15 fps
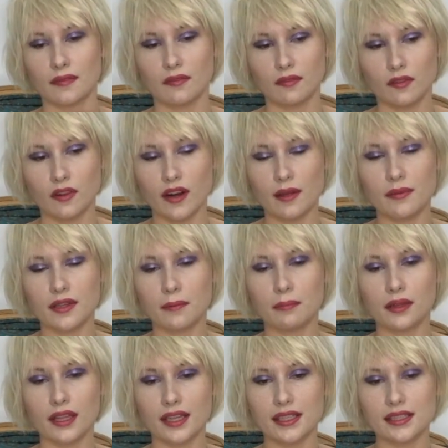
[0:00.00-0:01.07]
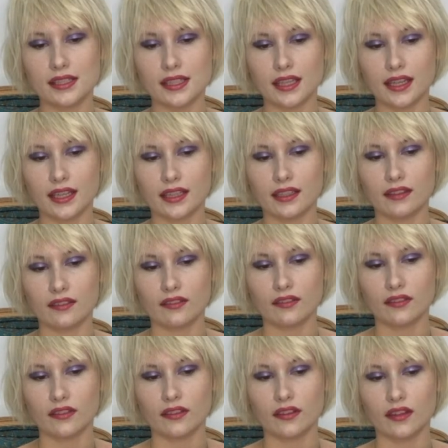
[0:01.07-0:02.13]
where I'm in a place that
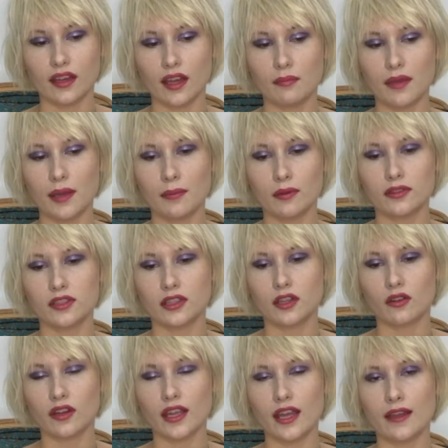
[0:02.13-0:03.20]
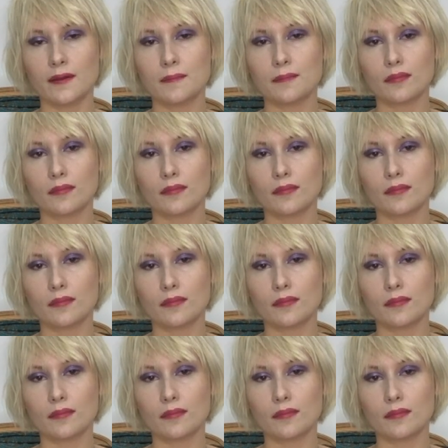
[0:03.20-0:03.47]
I'm able to create